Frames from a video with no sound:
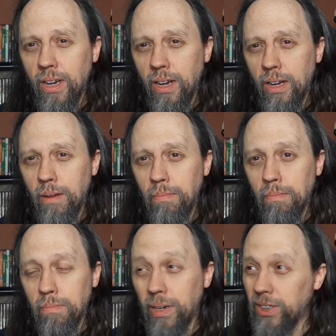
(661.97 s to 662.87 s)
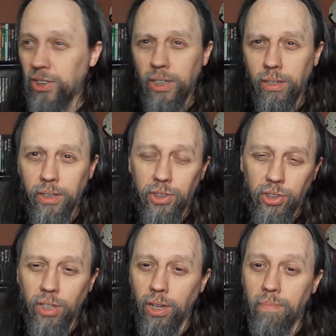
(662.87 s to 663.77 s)
But it's
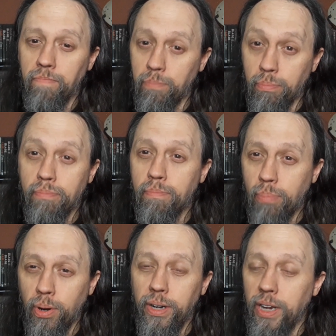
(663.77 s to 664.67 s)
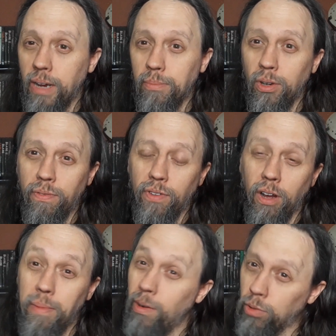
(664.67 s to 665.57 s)
still a pretty damn good
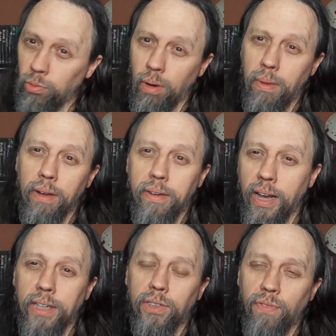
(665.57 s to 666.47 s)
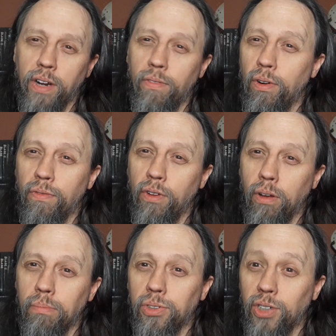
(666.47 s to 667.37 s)
film, and it was one of my dad's favorite
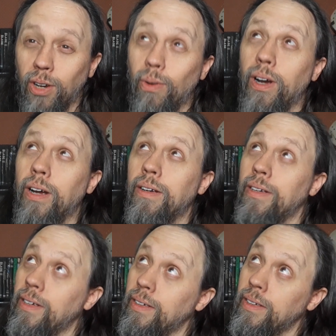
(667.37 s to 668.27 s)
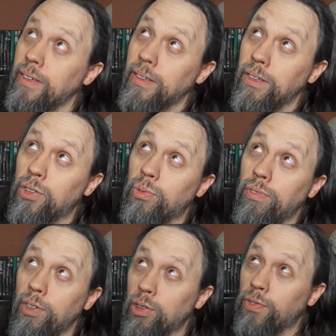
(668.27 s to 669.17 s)
films. So this
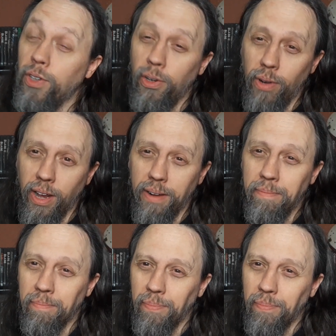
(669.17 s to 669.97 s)
review's for you, Dad.